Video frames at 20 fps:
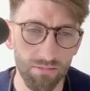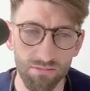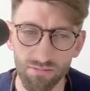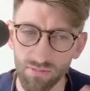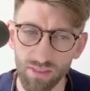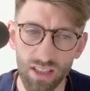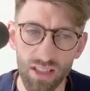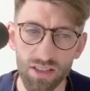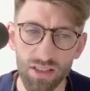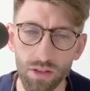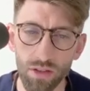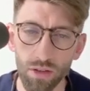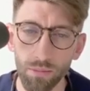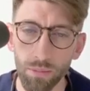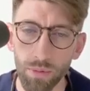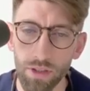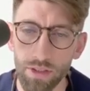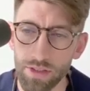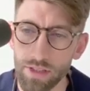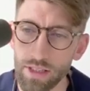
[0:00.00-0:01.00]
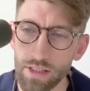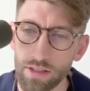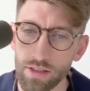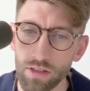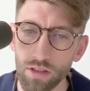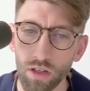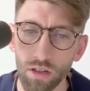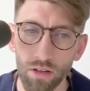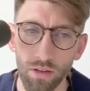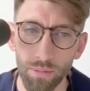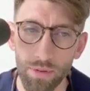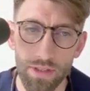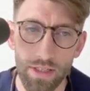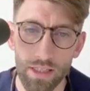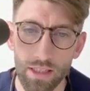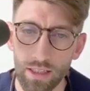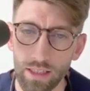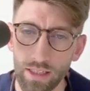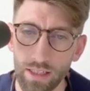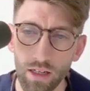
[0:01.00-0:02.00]
numbers. It's not a particularly
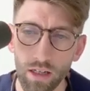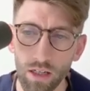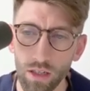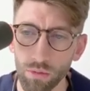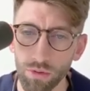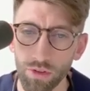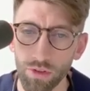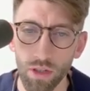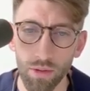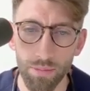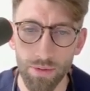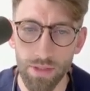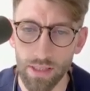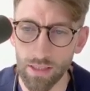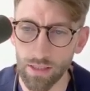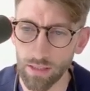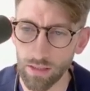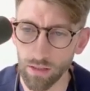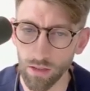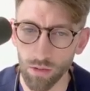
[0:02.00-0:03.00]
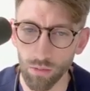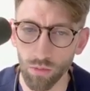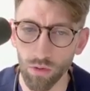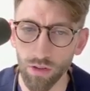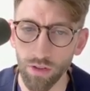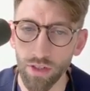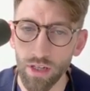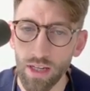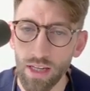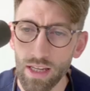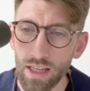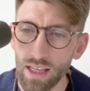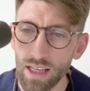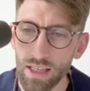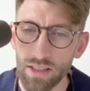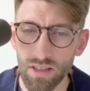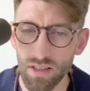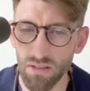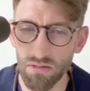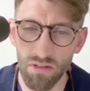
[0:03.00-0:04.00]
high one, not a particularly low one. It's
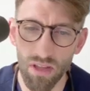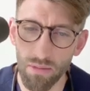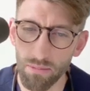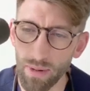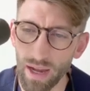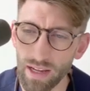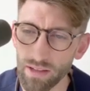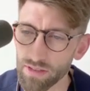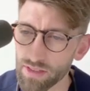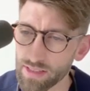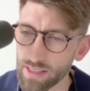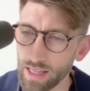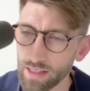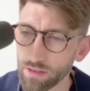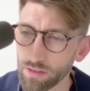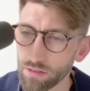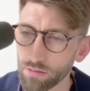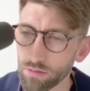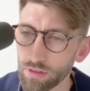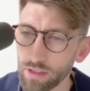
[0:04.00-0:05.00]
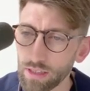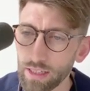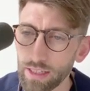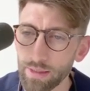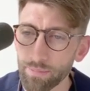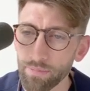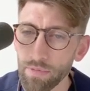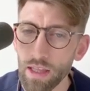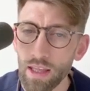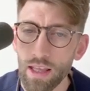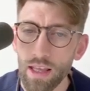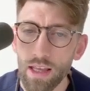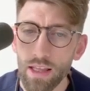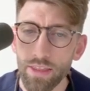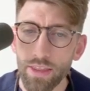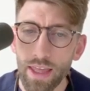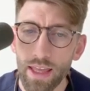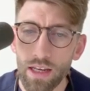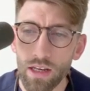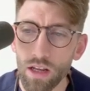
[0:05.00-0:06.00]
about standard, really.
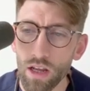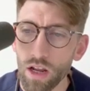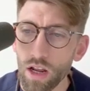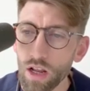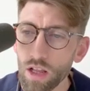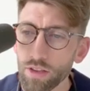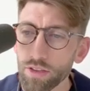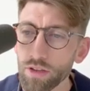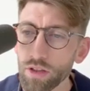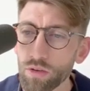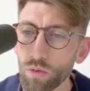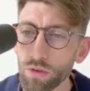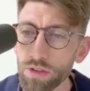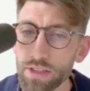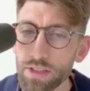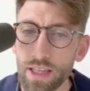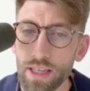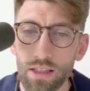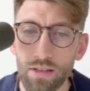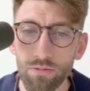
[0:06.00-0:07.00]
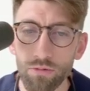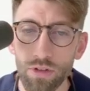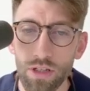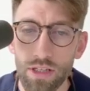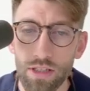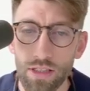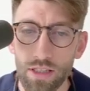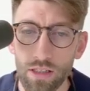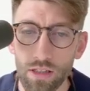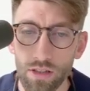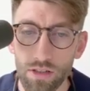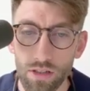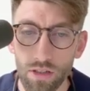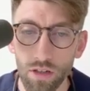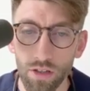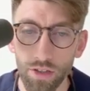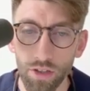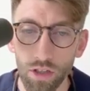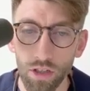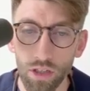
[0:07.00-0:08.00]
Then the quantitative reasoning has gone
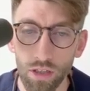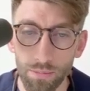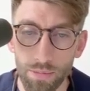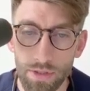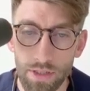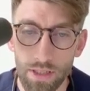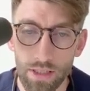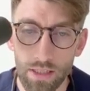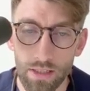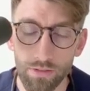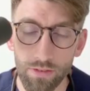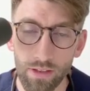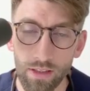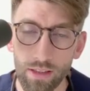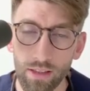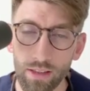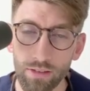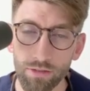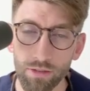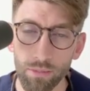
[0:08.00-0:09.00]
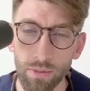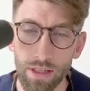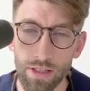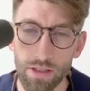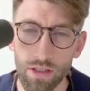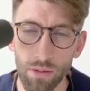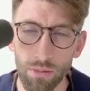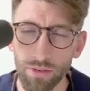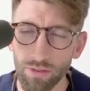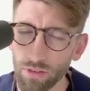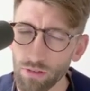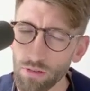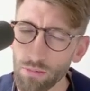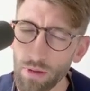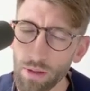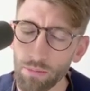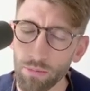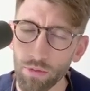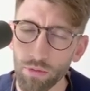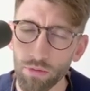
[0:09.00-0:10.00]
up significantly from last time. If I
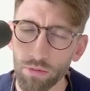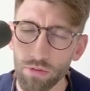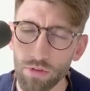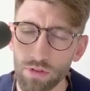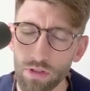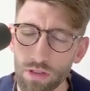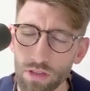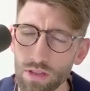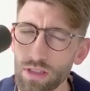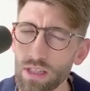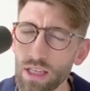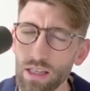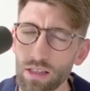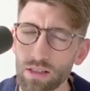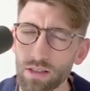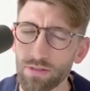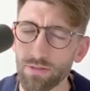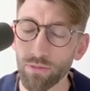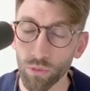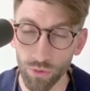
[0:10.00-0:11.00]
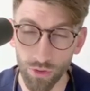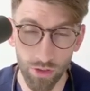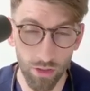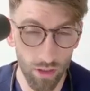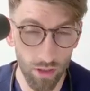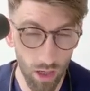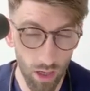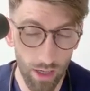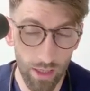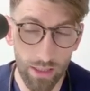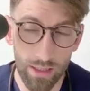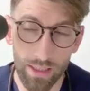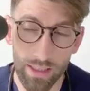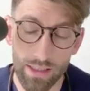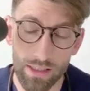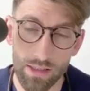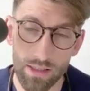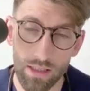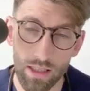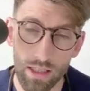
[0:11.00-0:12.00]
remember, it was 649 last
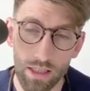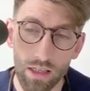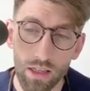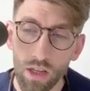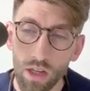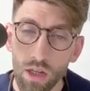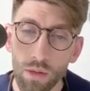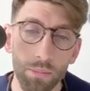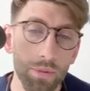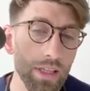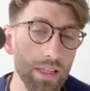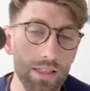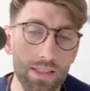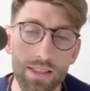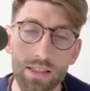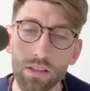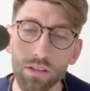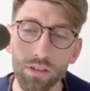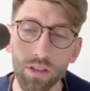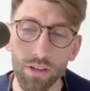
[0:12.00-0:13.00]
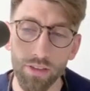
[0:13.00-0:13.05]
year, but that's still not the